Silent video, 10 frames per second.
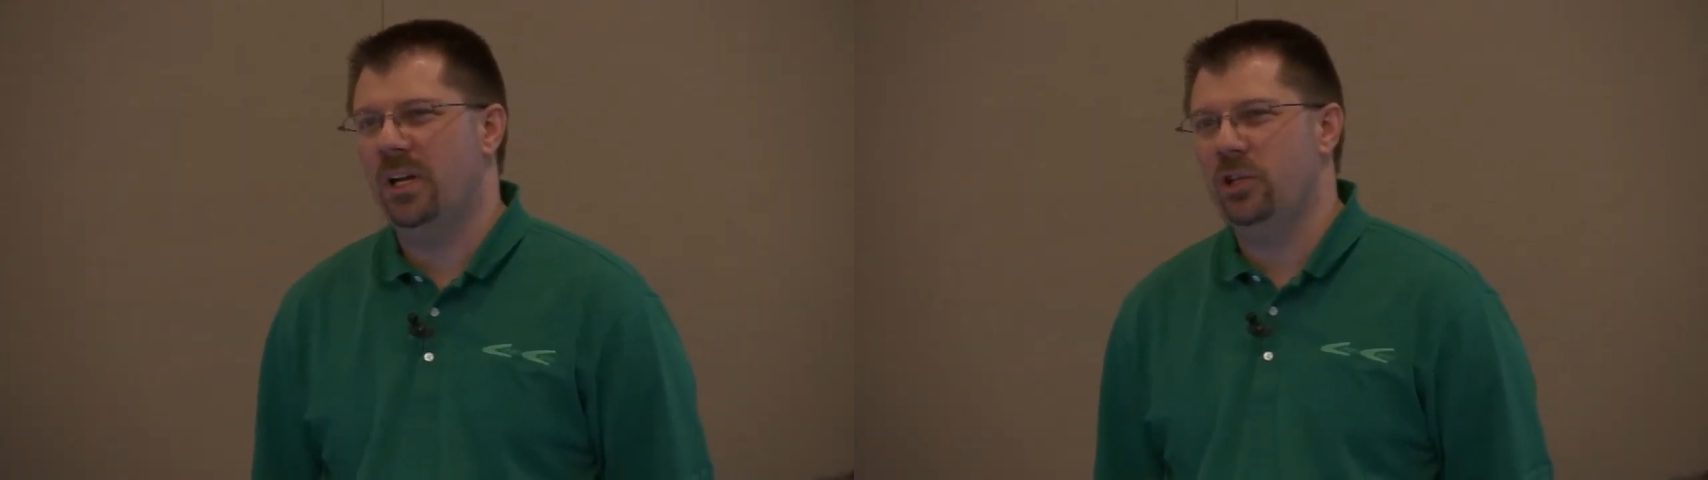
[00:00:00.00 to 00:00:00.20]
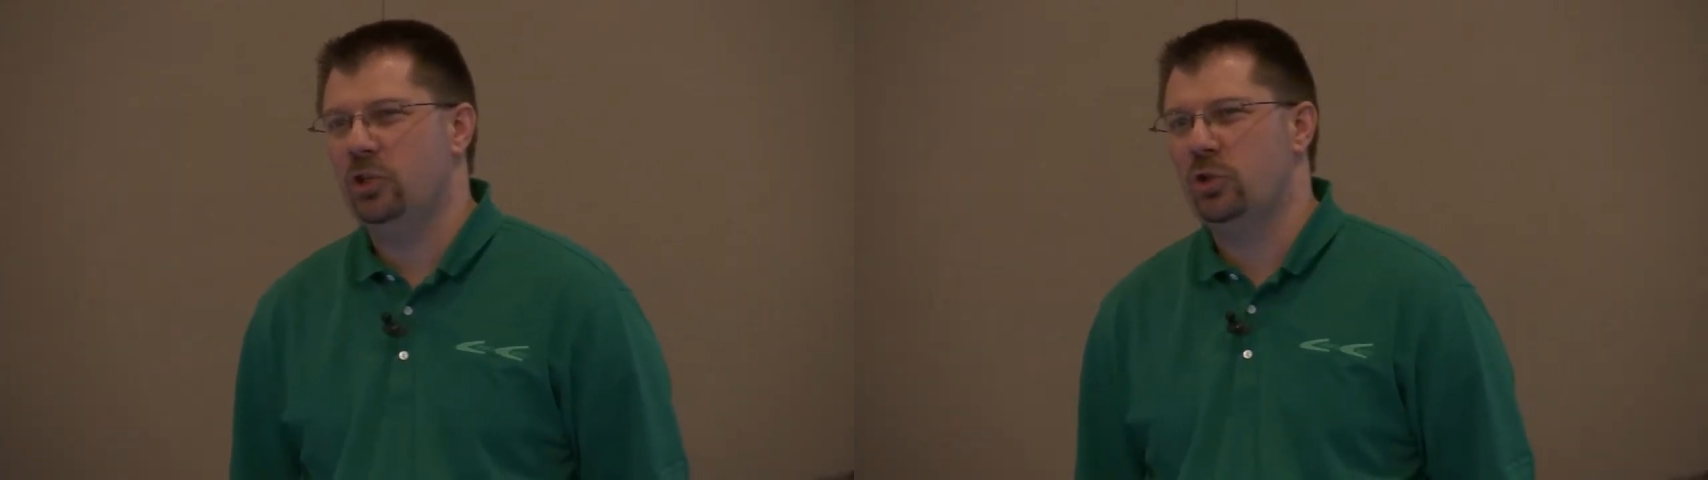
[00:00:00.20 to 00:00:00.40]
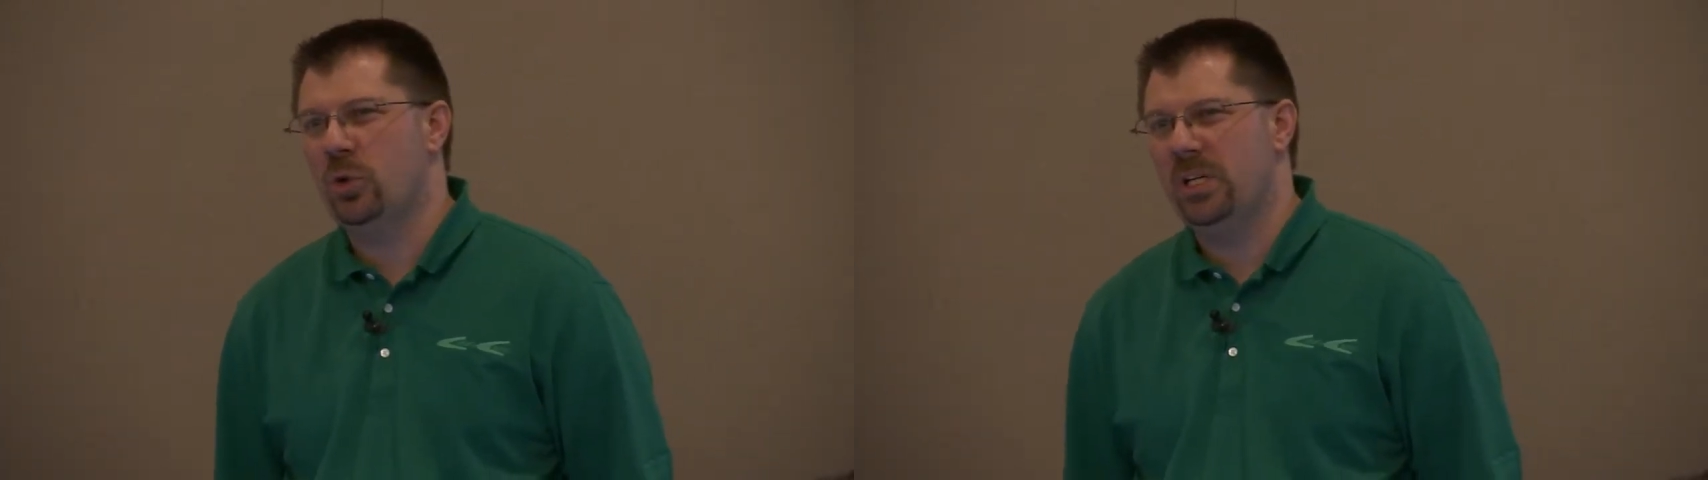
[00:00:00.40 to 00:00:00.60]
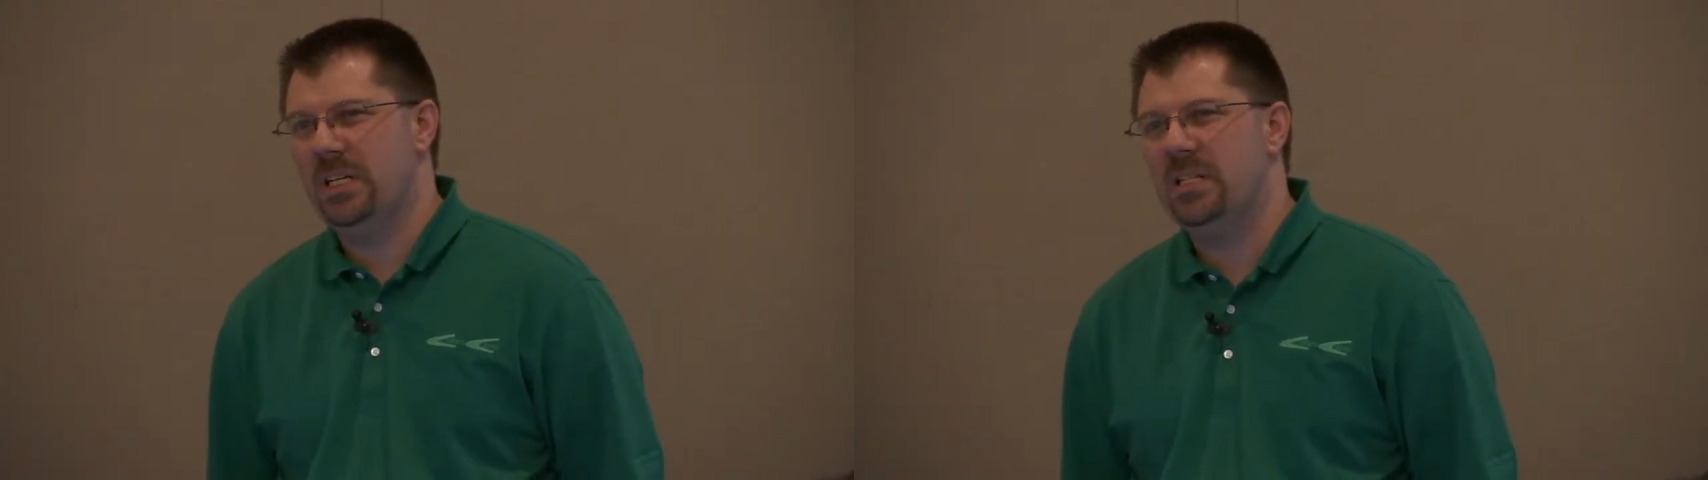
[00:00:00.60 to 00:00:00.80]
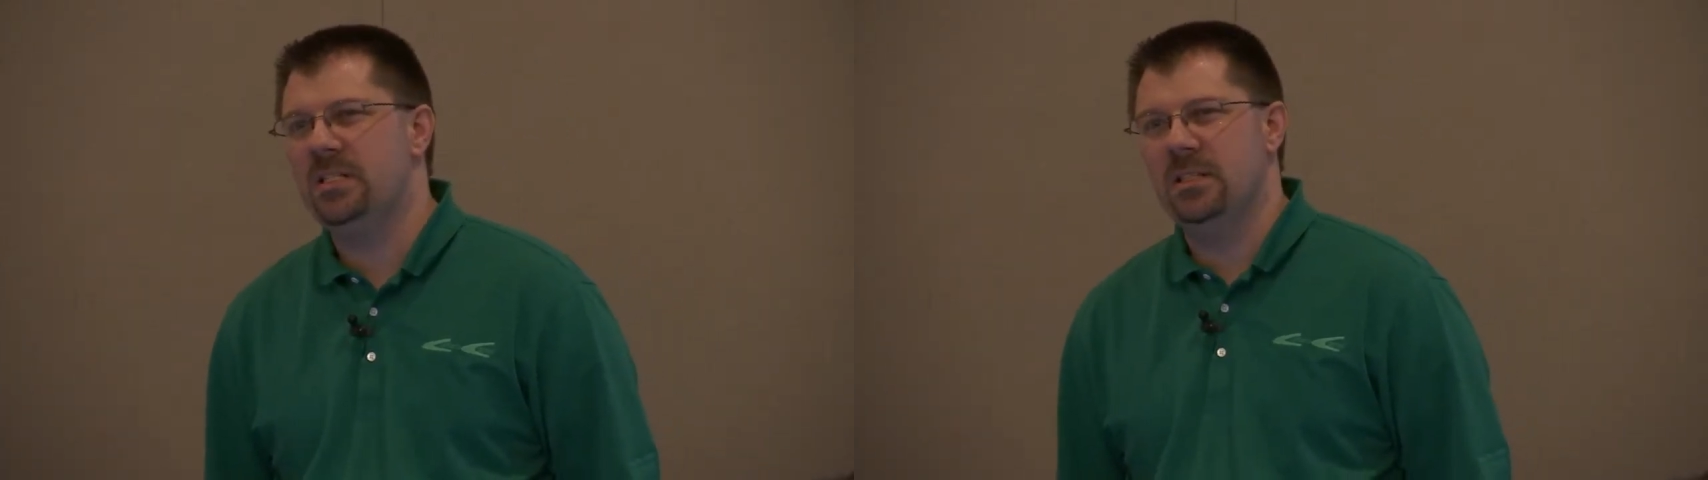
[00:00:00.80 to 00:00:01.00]
and a
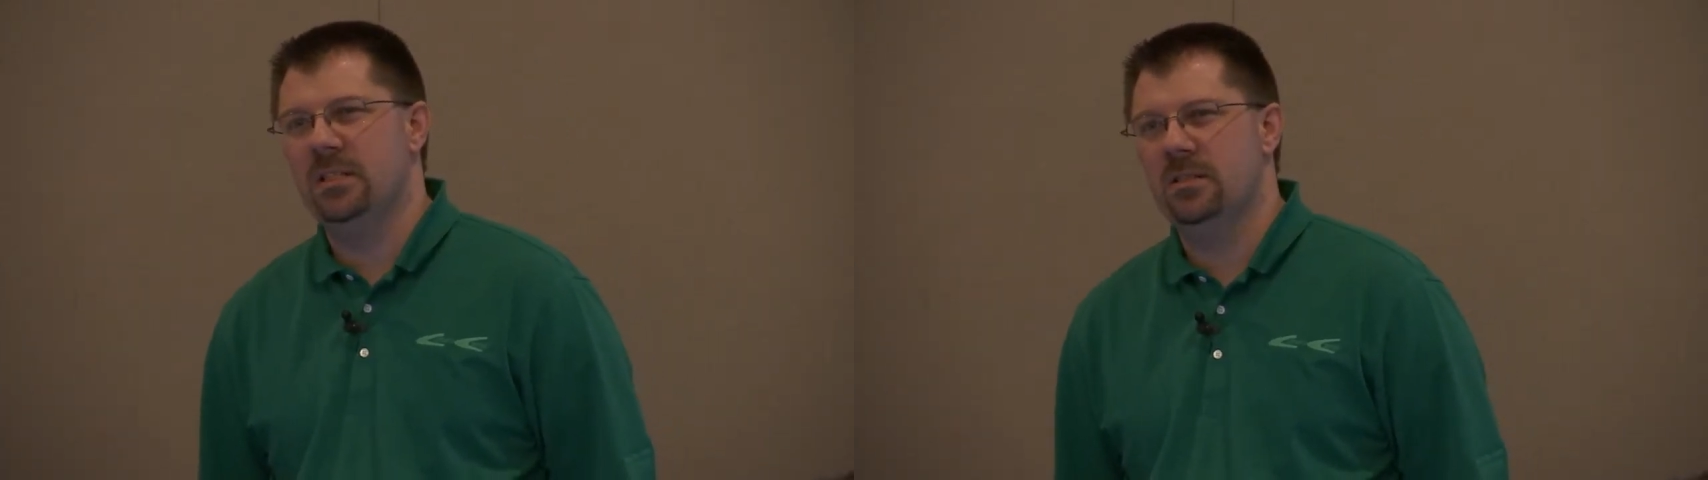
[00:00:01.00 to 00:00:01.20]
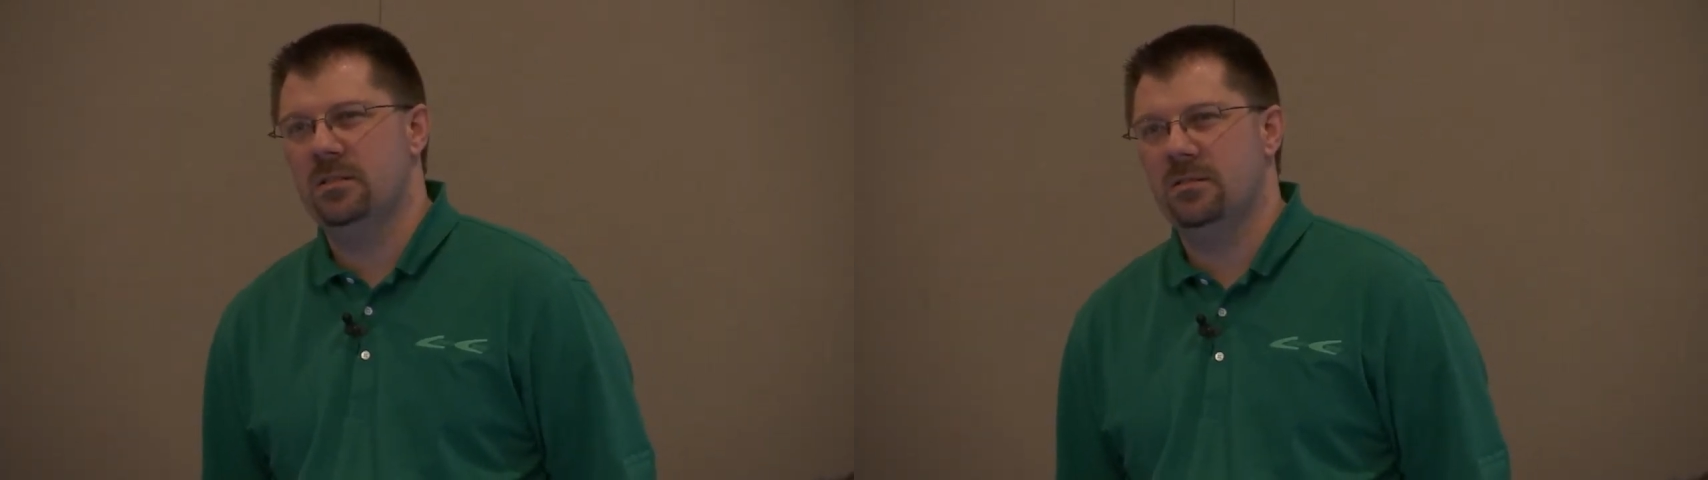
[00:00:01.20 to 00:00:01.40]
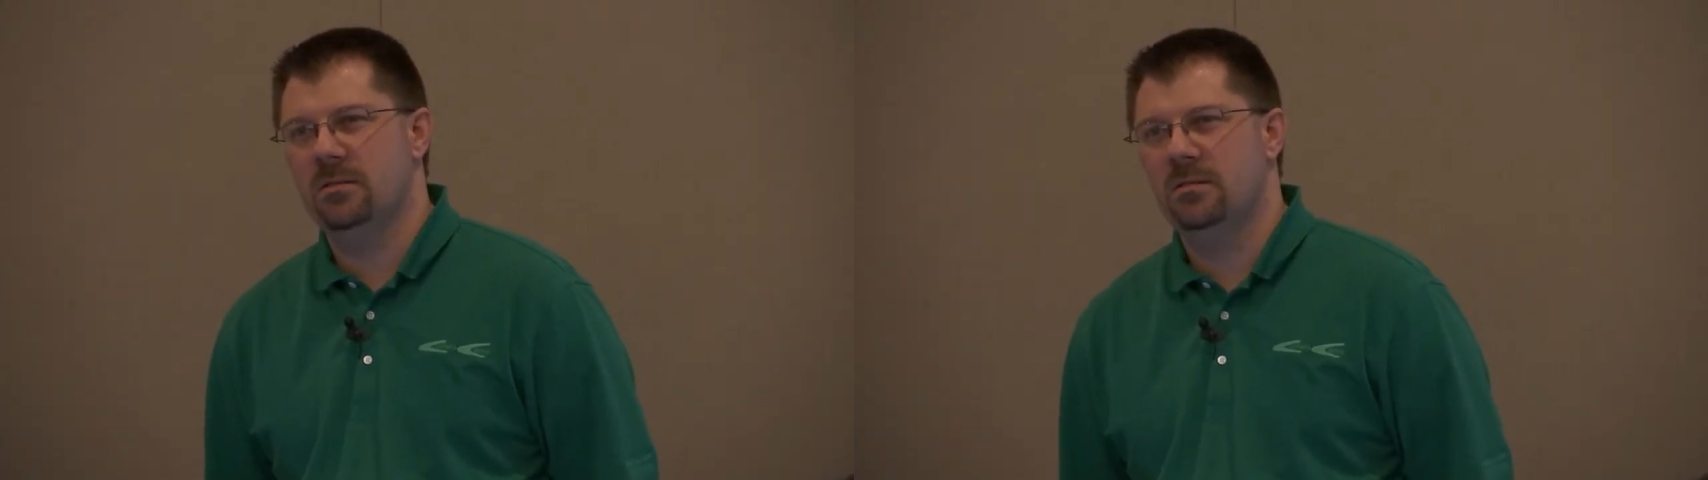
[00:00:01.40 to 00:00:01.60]
short distance